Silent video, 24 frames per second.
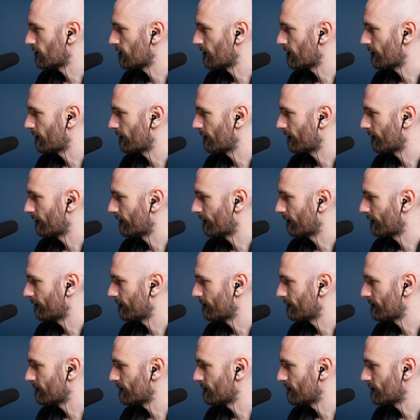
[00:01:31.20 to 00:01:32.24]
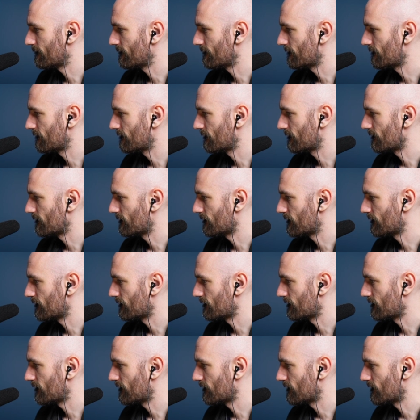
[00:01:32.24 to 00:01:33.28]

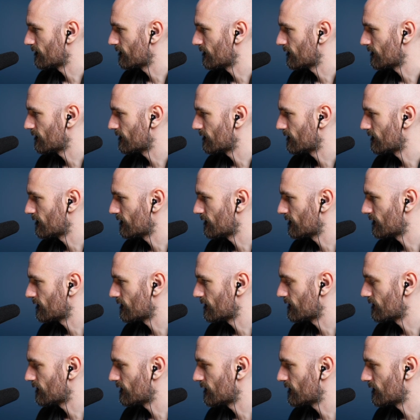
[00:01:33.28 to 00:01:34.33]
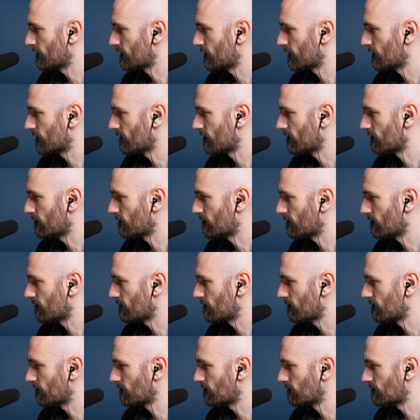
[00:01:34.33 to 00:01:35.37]

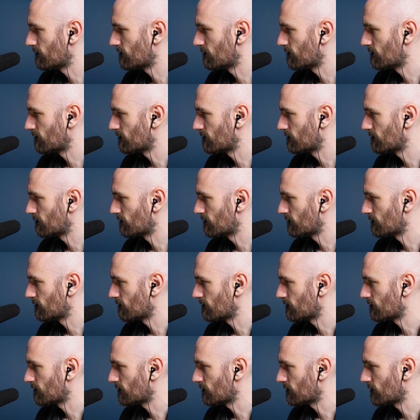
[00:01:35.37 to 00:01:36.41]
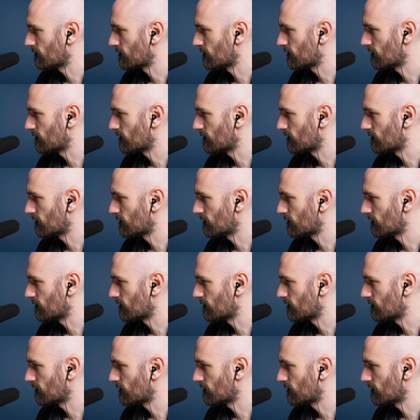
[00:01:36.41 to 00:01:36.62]
Nobody speaks.